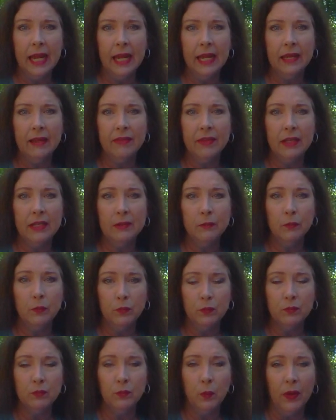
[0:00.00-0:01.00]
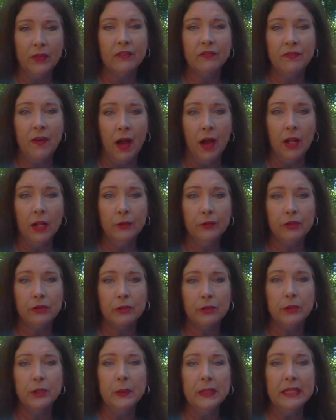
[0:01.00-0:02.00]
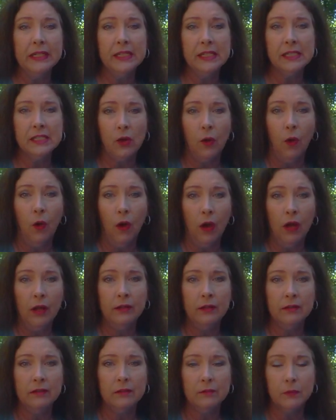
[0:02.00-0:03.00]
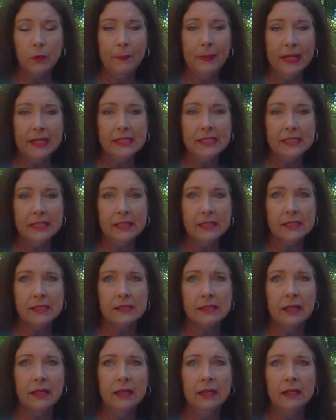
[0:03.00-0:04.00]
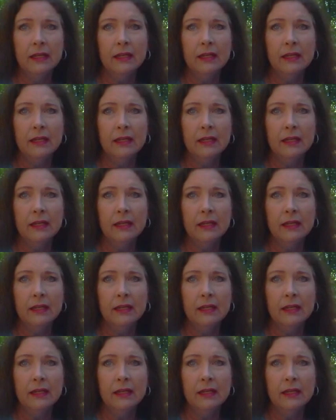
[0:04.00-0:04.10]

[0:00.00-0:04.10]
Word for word: and then what the follow-through is on repentance.